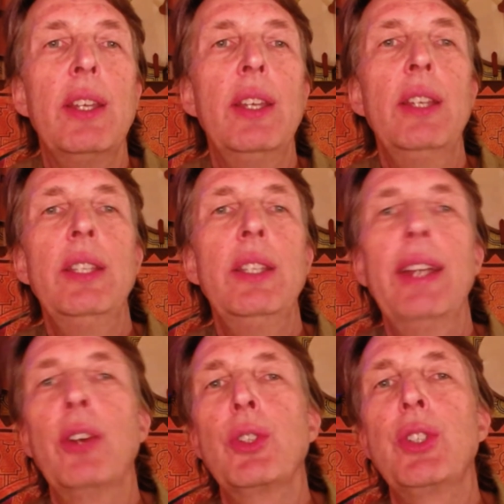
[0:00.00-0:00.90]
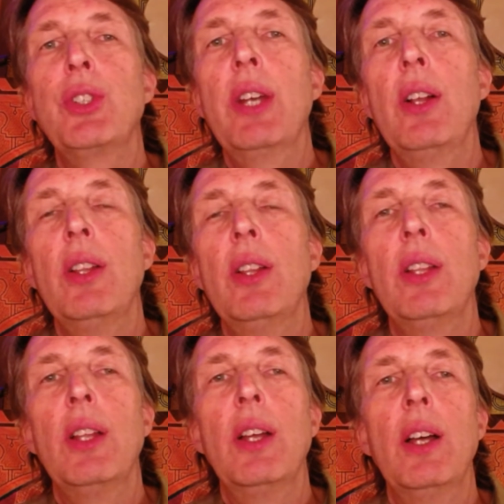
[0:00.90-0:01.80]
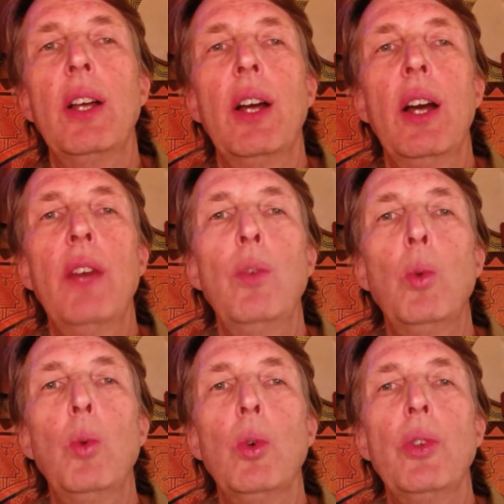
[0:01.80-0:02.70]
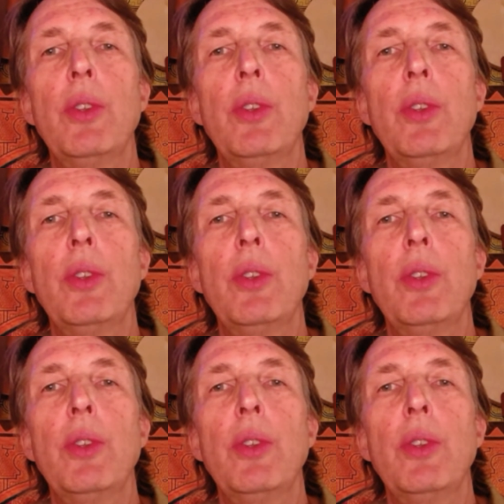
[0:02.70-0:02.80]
in the outer shell of the world.